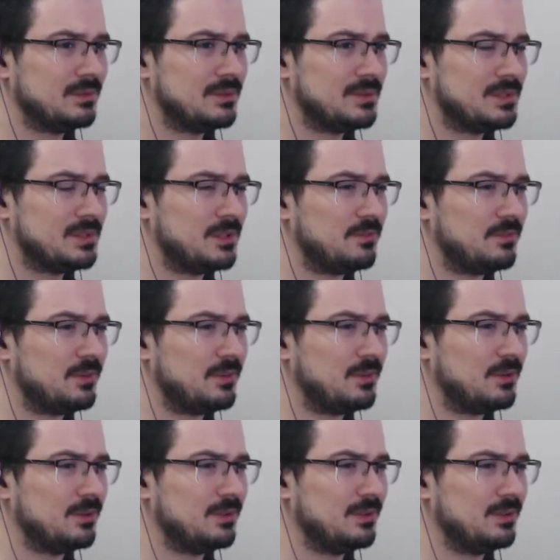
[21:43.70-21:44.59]
The
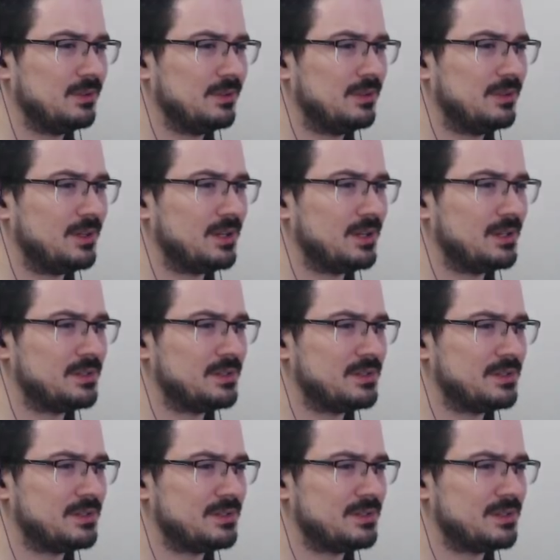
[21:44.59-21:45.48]
frog
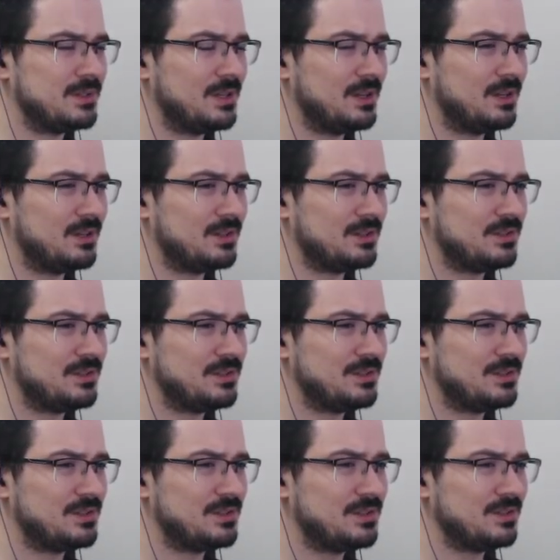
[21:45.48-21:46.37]
grants
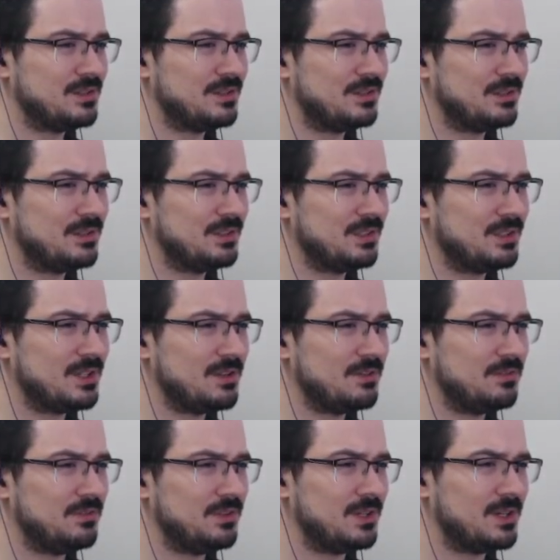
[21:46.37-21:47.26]
us
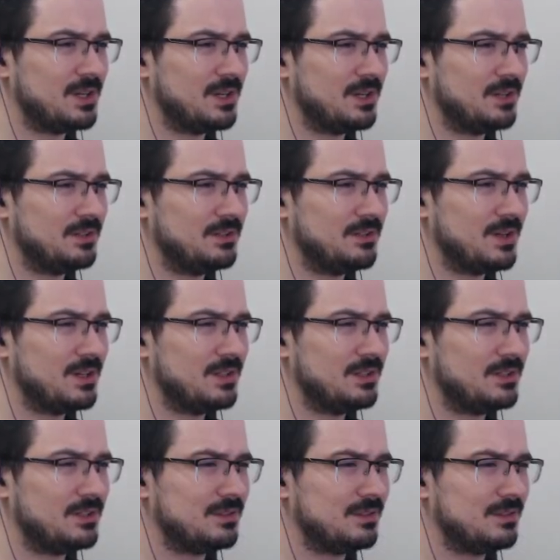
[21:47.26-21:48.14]
heavy hide,
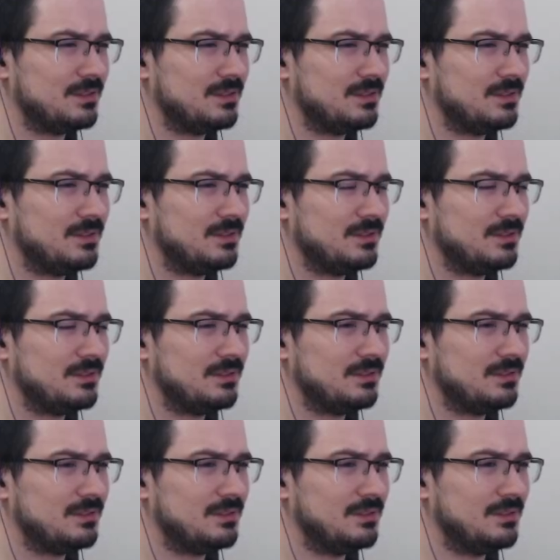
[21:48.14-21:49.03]
right?
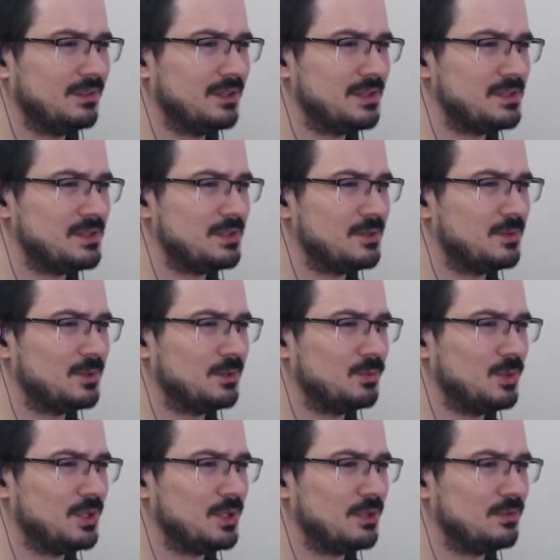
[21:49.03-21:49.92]
That's the one
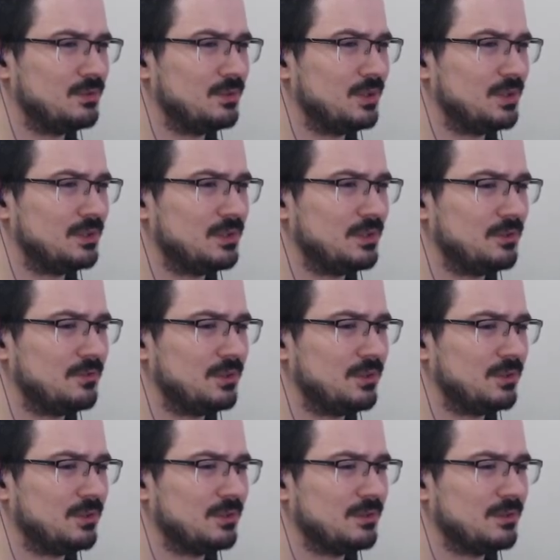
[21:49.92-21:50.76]
we have to get, I think.